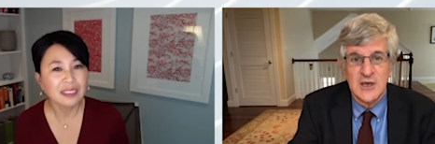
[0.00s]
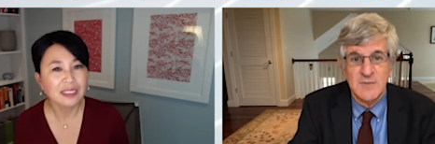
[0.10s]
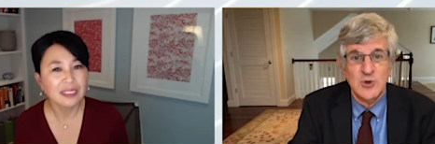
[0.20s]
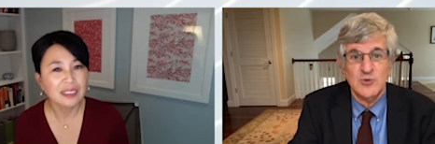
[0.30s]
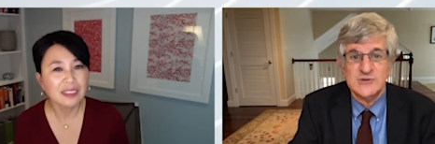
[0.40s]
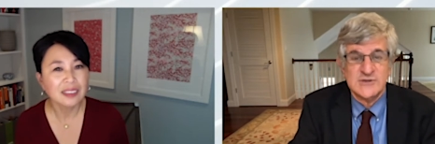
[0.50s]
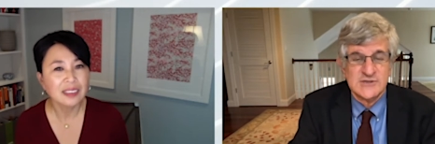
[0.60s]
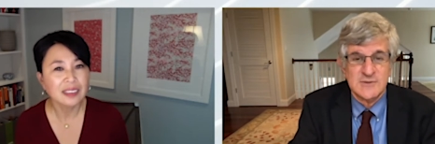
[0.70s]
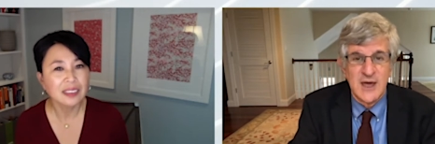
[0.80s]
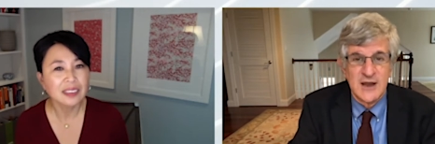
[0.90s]
Speaker 1: immune
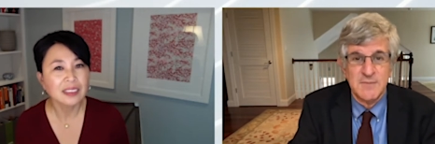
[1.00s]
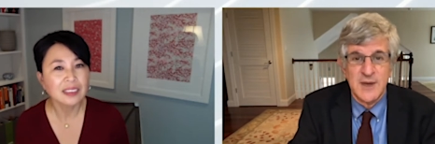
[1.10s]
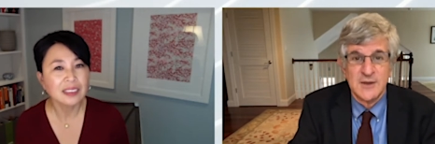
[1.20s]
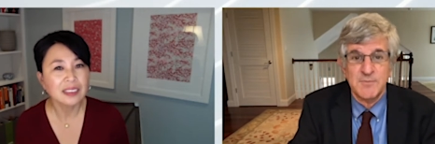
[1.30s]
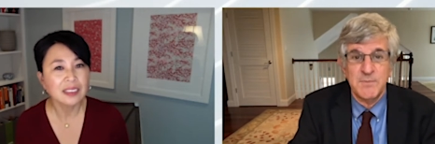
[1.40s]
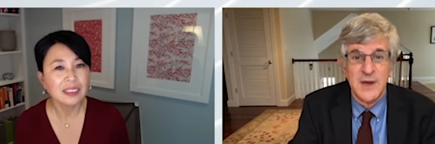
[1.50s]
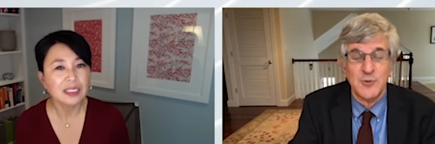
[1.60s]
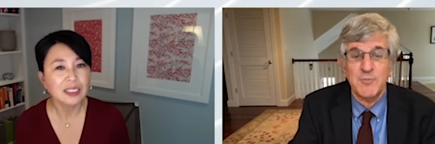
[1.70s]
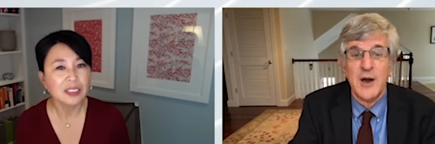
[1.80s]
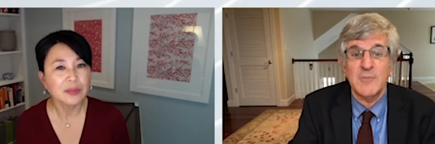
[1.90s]
system had a better, better
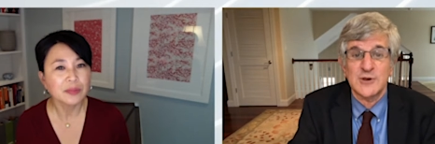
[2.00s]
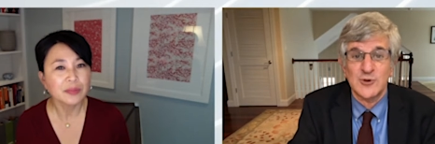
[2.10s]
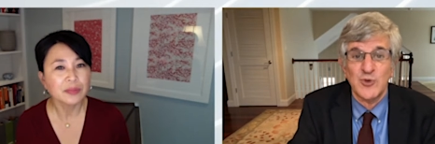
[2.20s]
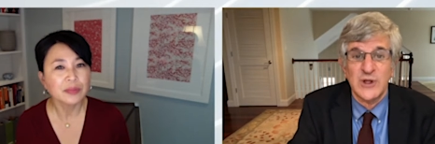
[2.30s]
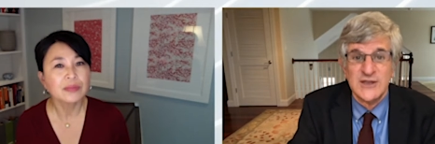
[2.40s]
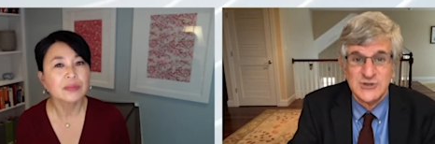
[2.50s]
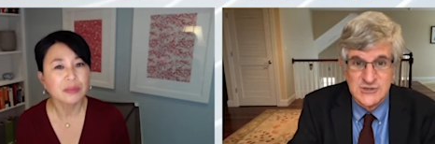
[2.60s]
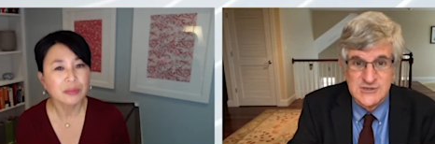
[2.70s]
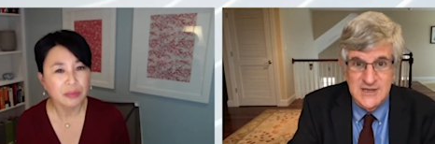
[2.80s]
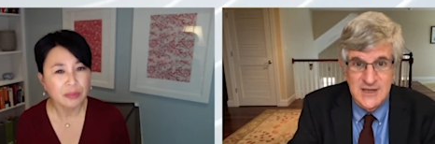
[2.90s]
public
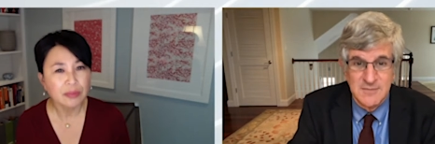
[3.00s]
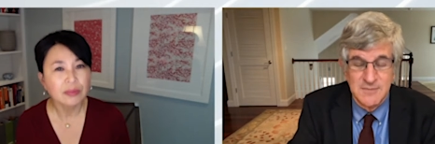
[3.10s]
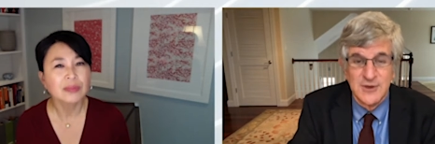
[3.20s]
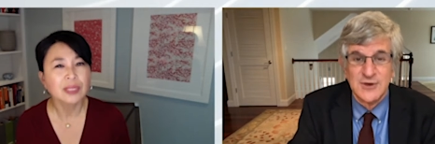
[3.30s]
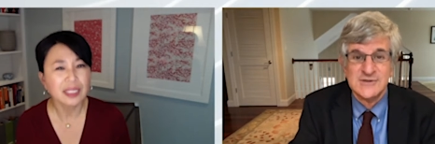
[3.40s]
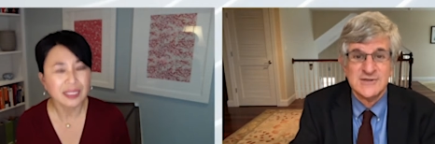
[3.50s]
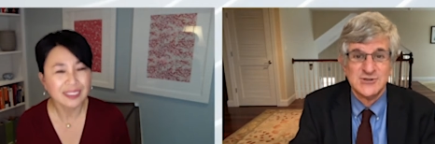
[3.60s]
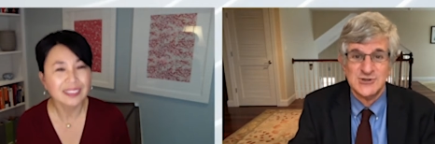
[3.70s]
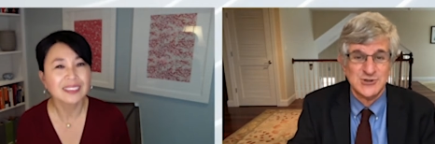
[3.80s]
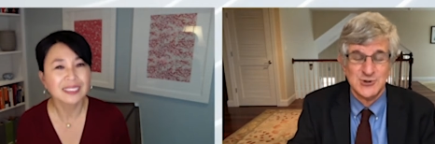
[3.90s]
relations team because this is
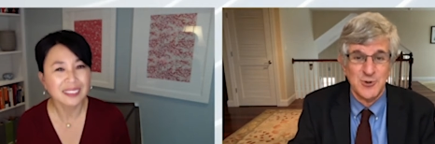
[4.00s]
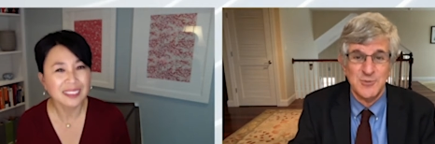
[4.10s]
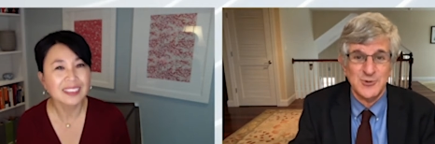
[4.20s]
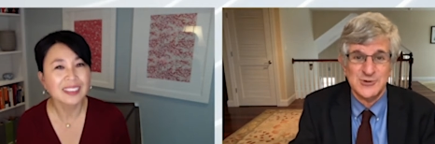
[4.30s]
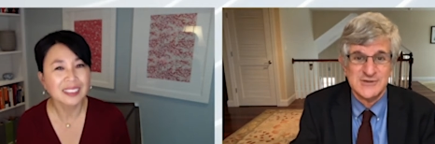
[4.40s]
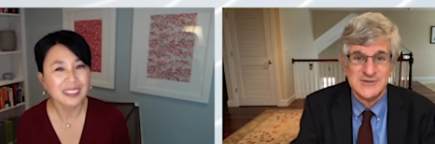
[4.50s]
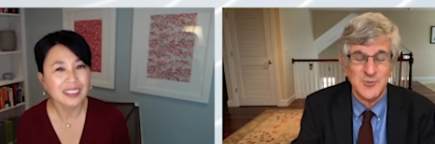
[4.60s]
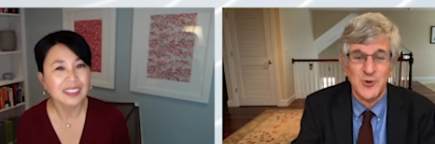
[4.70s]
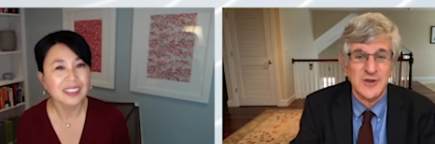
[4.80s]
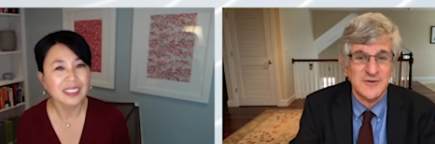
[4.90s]
just your immune system
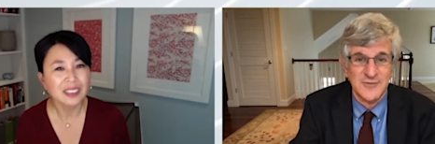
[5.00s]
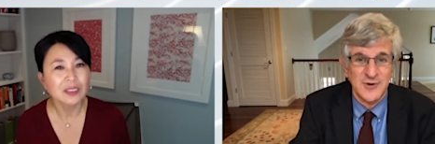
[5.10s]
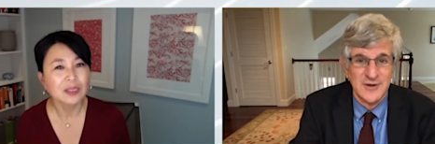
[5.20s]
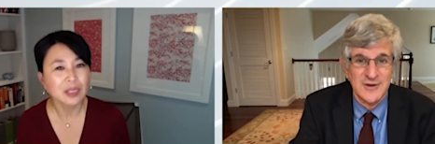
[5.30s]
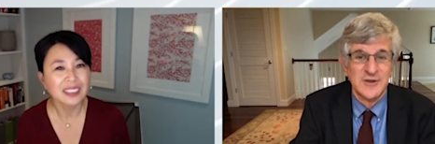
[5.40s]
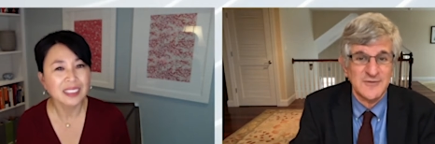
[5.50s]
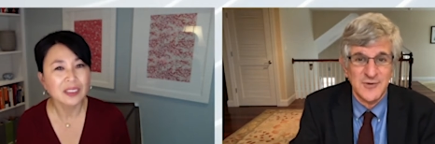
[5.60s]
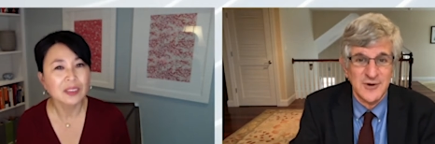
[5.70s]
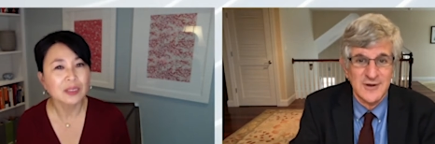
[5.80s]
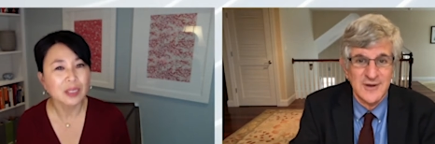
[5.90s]
working for you.
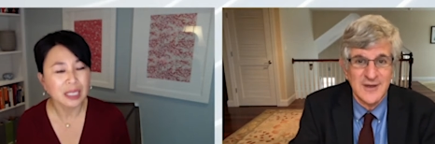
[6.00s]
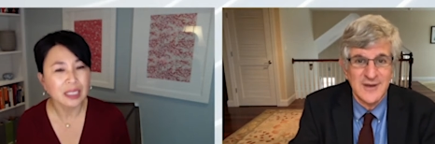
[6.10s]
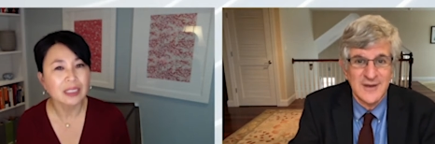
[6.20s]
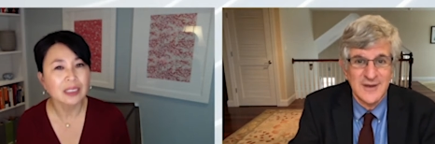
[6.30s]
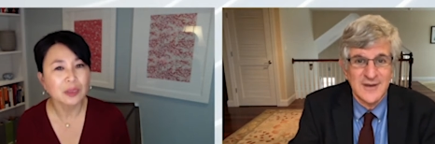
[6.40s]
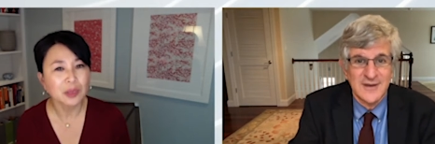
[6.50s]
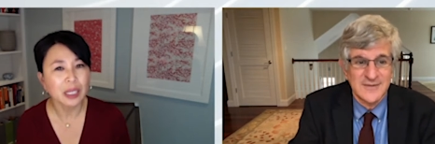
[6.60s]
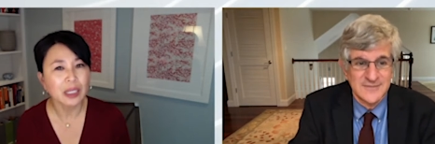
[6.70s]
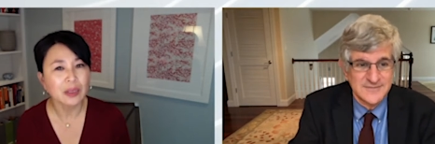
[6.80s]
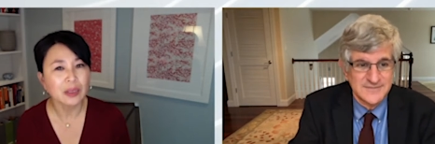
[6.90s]
Speaker 2: Right.
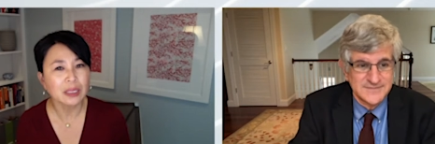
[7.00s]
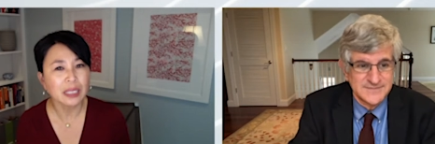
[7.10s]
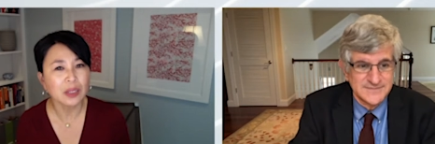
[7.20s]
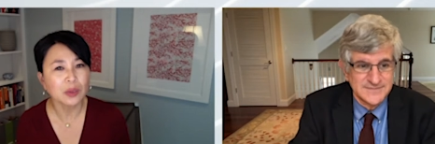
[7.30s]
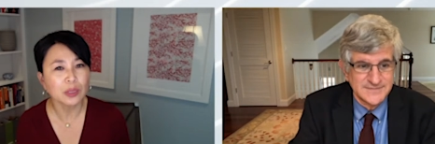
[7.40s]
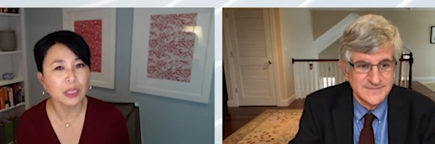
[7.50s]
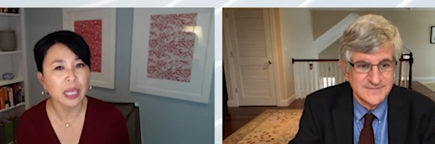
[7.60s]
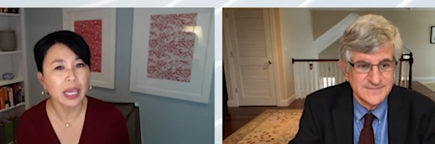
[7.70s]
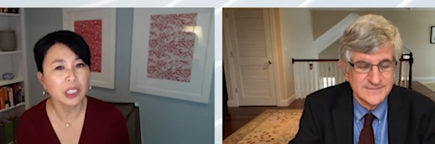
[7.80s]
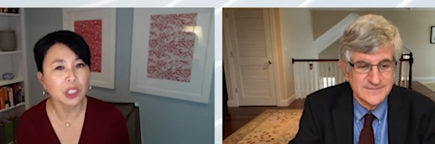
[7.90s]
Okay. Now,
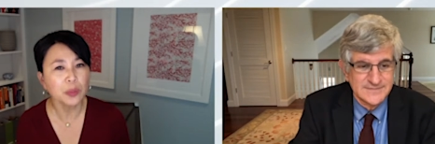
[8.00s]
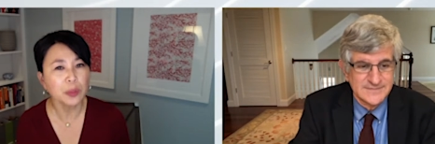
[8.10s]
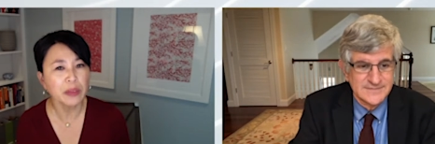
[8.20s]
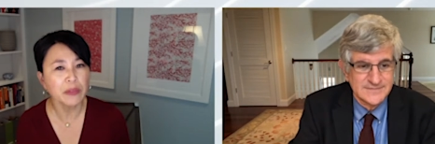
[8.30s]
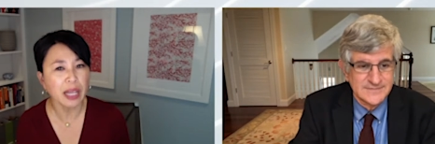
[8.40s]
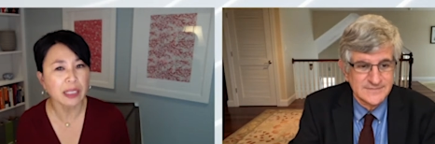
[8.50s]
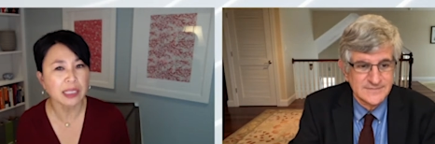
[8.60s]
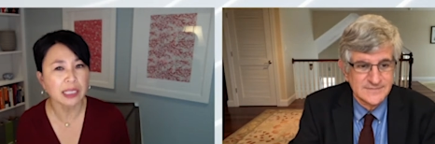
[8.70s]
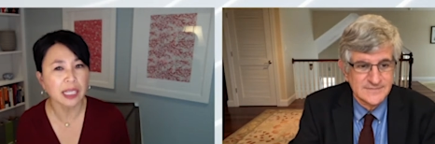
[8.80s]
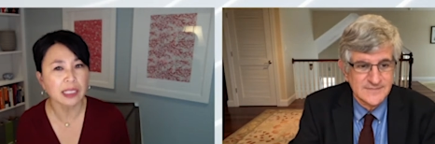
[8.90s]
can you be
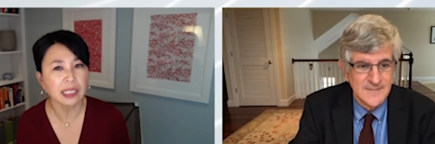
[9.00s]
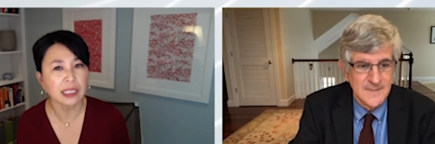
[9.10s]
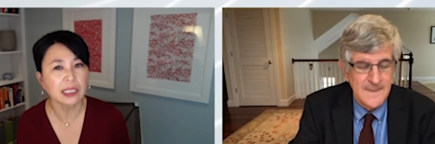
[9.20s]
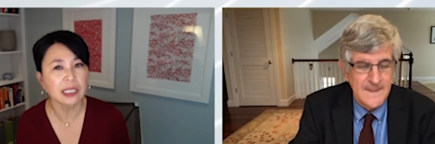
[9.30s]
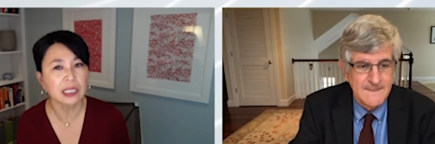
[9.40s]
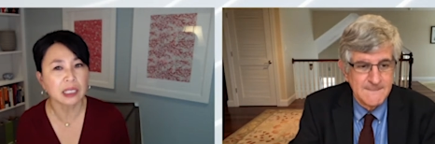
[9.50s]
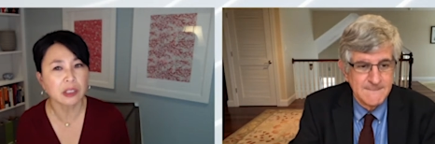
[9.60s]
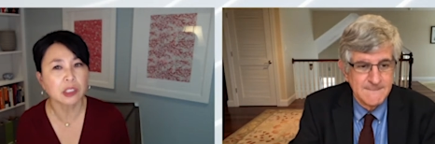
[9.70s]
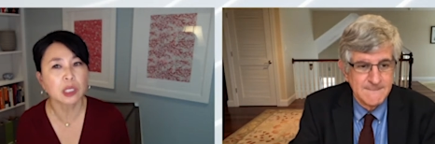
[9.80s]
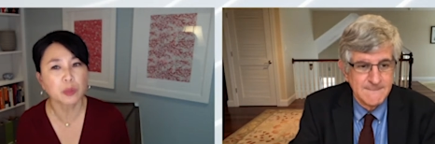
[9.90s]
vaccinated and still
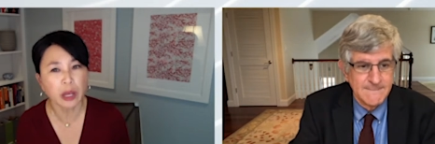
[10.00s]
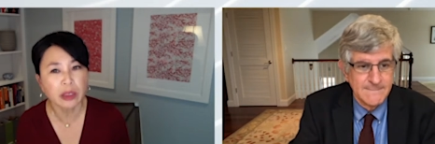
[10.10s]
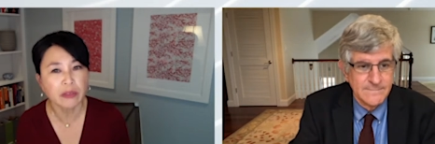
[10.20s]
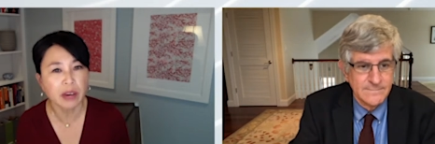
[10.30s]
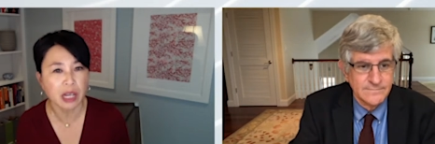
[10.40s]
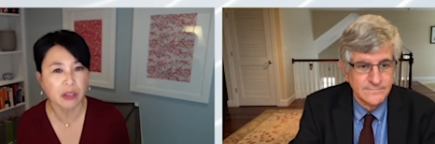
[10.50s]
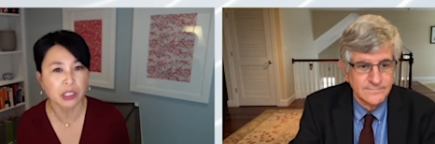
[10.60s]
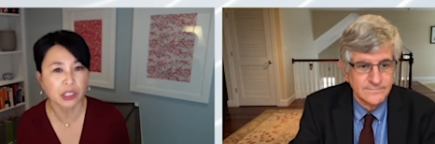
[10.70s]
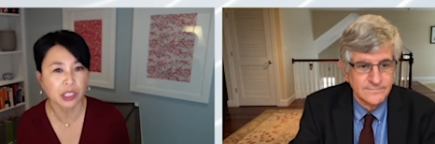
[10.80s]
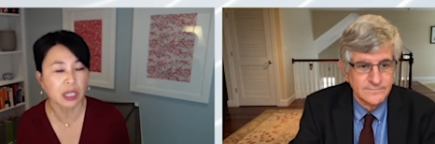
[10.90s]
spread the virus
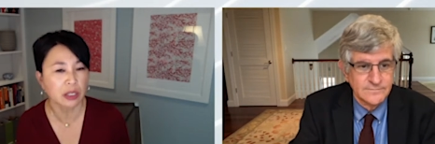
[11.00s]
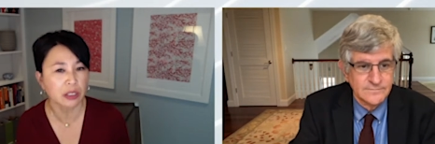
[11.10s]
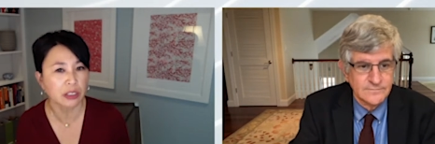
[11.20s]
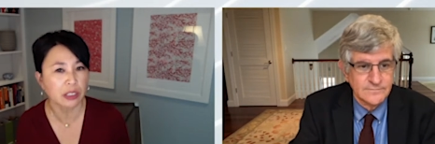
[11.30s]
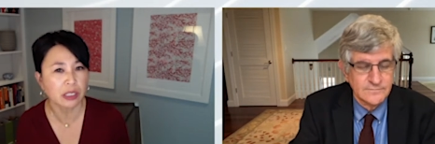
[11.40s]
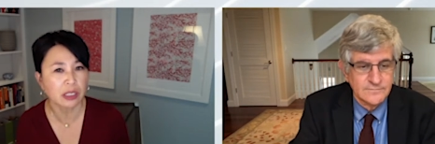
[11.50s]
to others?